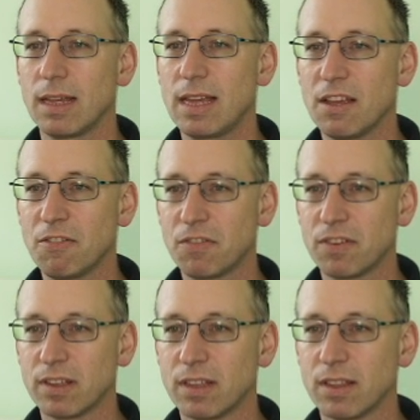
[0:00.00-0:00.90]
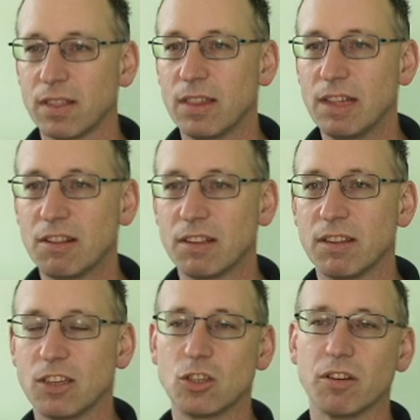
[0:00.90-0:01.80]
if these
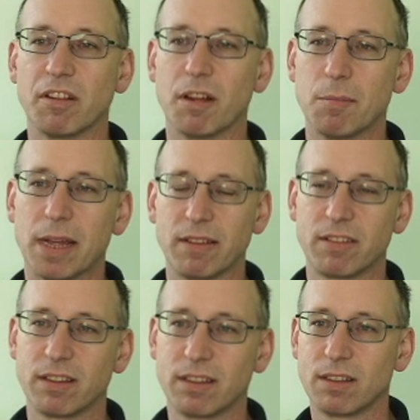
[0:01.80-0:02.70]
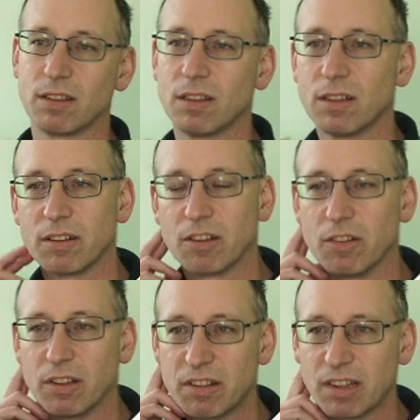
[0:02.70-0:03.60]
conditions are met. So
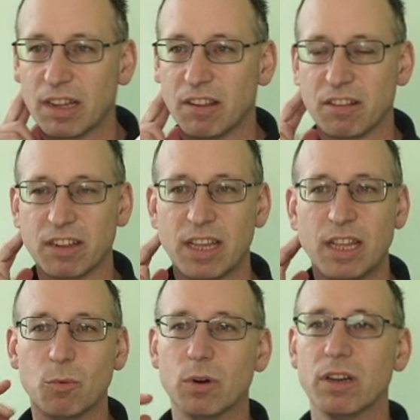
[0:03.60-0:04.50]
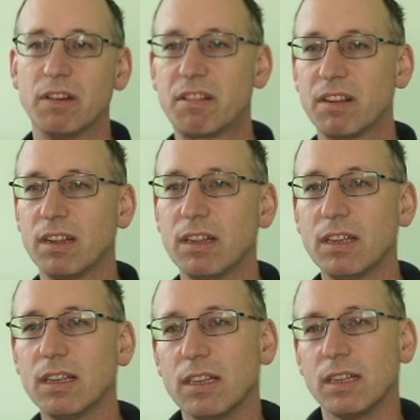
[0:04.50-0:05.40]
in this case, the keywords
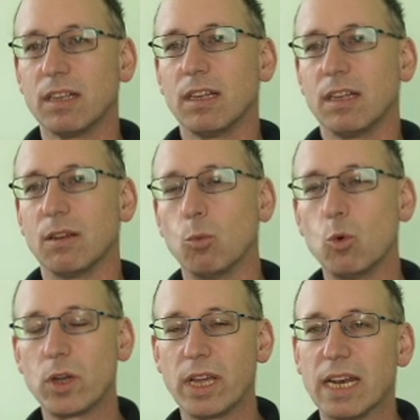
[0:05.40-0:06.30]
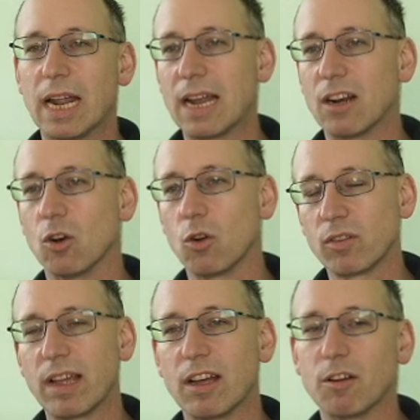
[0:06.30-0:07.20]
walk-in and
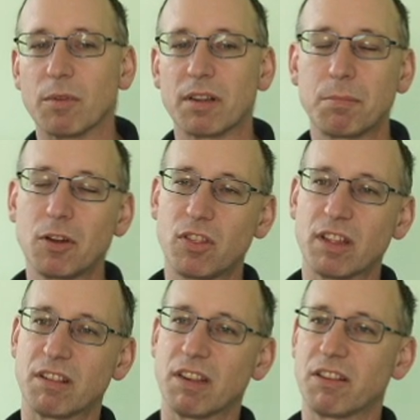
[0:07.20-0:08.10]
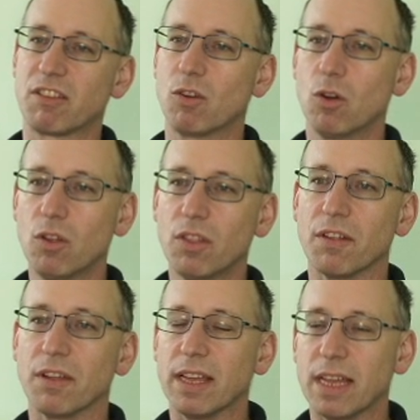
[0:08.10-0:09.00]
lockdown must both exist on
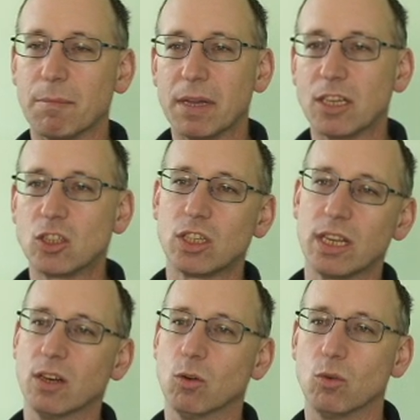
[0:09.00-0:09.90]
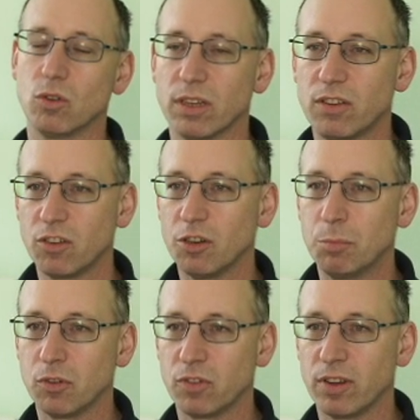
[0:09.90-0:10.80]
the image in order to
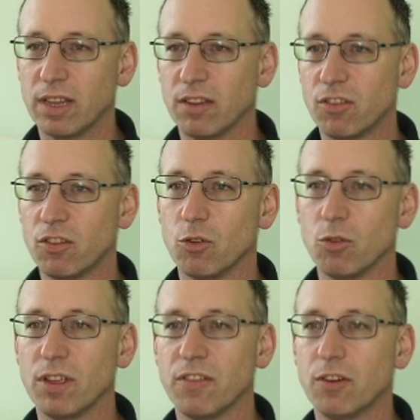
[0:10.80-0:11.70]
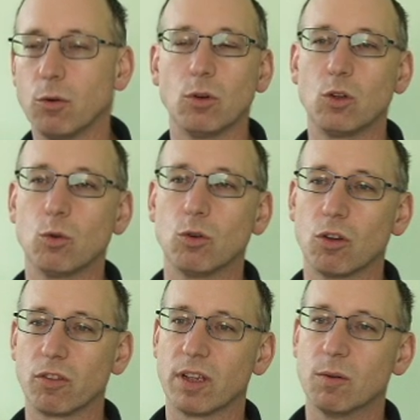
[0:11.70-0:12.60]
put it into the folder called
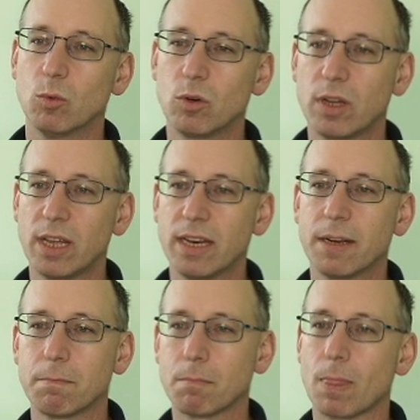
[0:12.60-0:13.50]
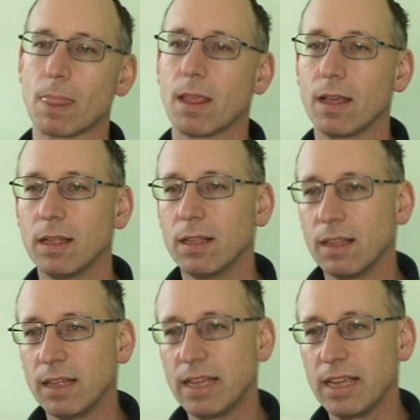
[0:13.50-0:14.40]
lockdown walk-in.
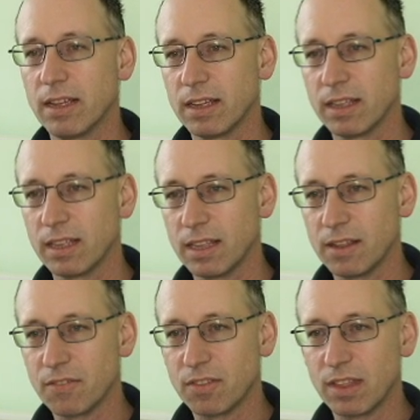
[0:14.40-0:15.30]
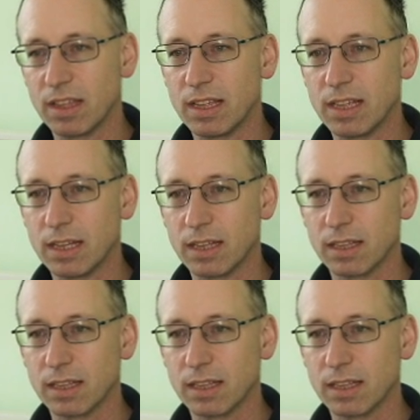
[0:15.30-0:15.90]
Here, if the